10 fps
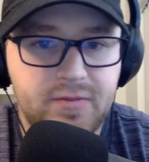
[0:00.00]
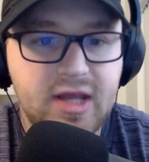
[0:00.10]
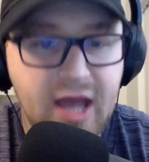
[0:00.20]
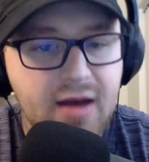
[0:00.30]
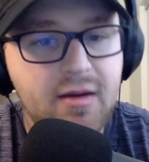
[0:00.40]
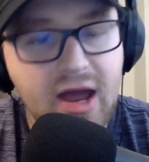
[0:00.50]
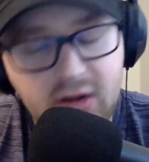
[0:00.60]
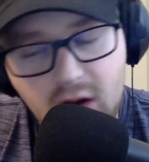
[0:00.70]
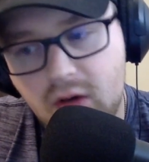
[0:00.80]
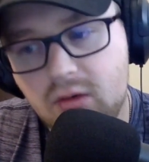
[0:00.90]
Yeah, I
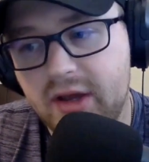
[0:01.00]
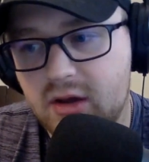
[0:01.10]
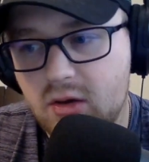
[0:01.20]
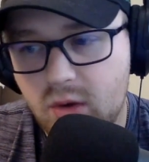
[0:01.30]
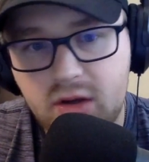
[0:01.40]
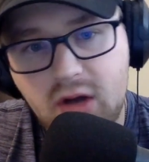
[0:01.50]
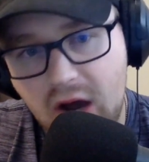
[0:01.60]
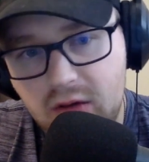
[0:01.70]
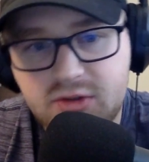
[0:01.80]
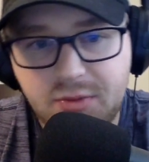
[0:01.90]
know, like, well,
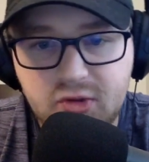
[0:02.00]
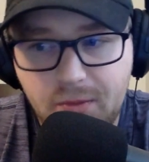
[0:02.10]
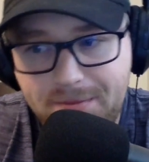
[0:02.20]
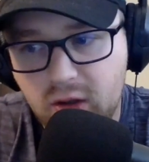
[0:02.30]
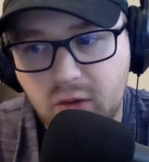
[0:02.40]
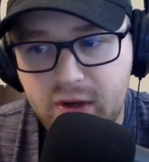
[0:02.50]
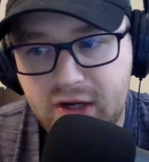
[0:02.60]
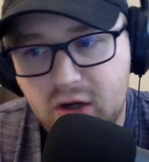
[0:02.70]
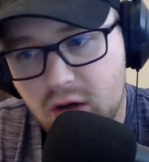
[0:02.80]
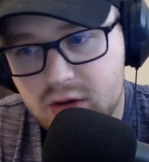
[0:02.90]
how are you supposed to build a
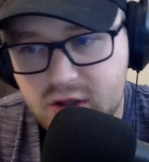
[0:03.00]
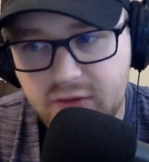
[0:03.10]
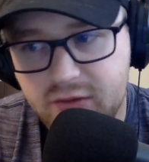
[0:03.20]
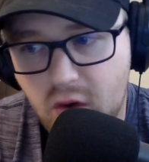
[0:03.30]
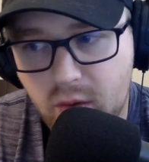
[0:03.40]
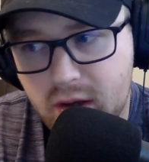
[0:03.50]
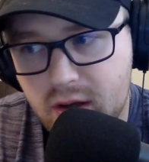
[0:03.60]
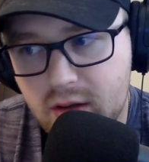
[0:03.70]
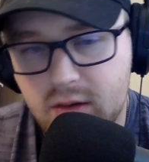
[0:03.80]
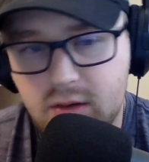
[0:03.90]
winning culture if you don't win?